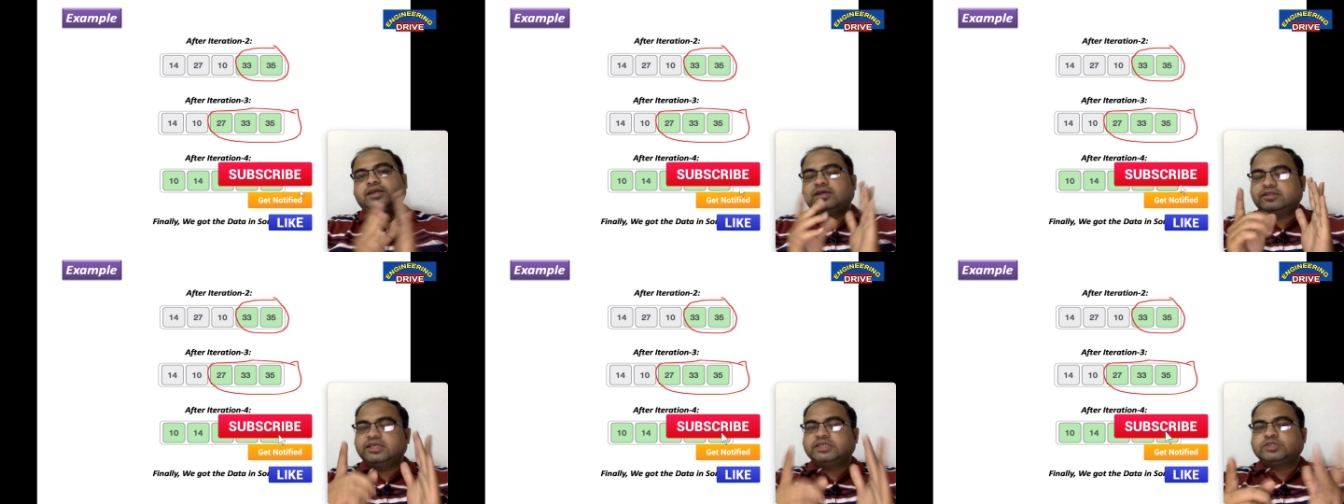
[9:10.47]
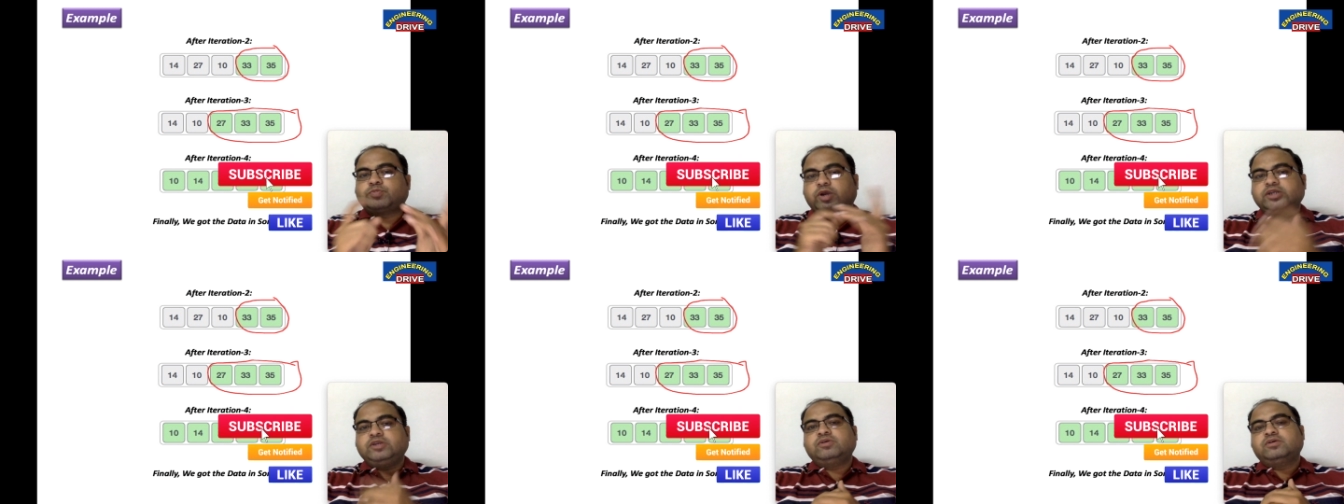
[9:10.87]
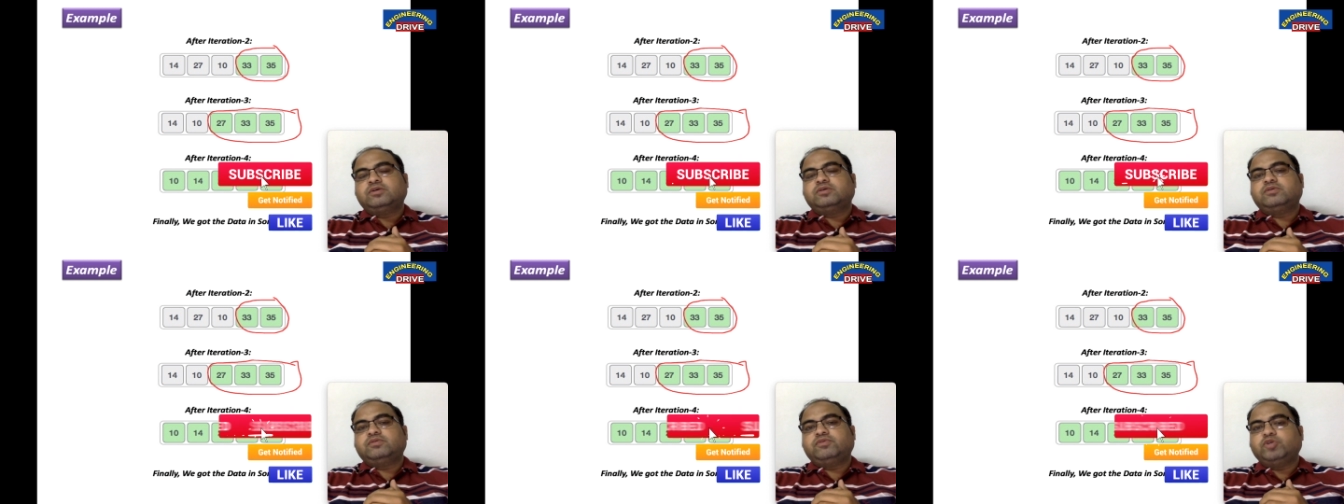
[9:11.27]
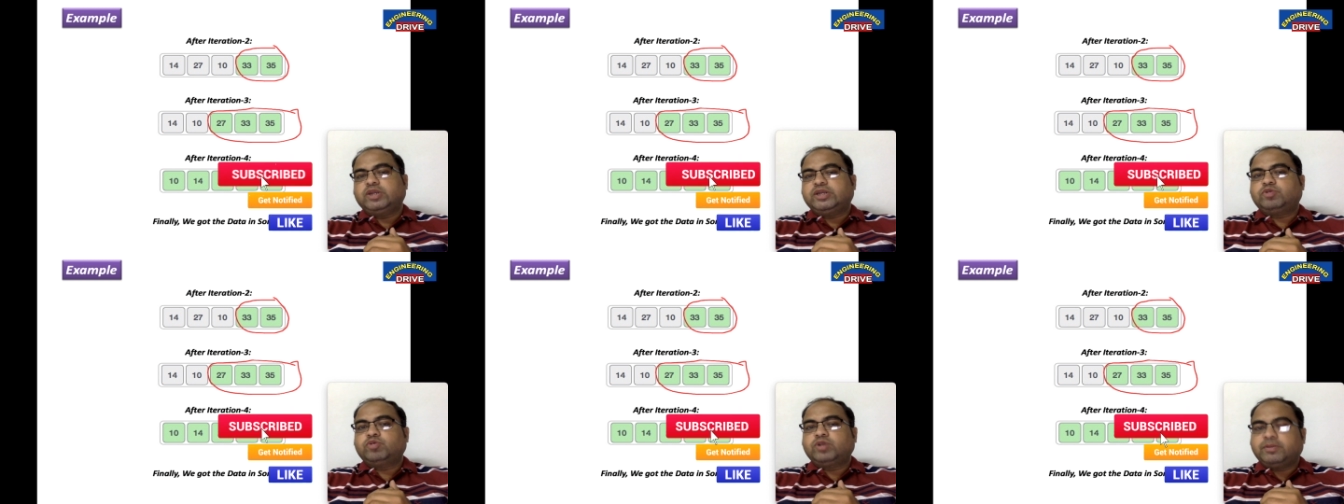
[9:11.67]
This point you need
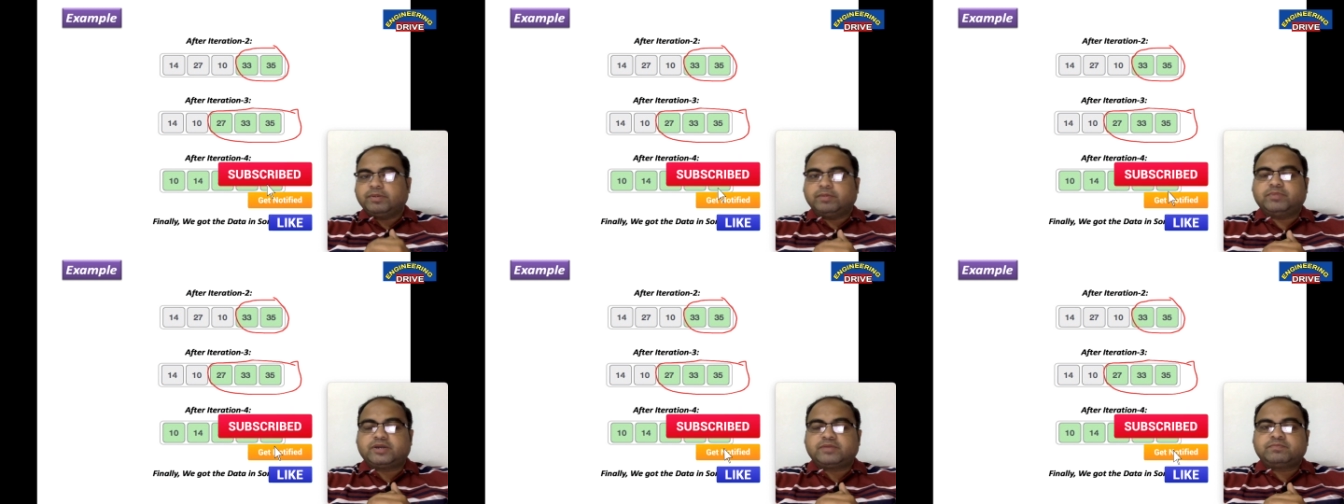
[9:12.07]
to remember.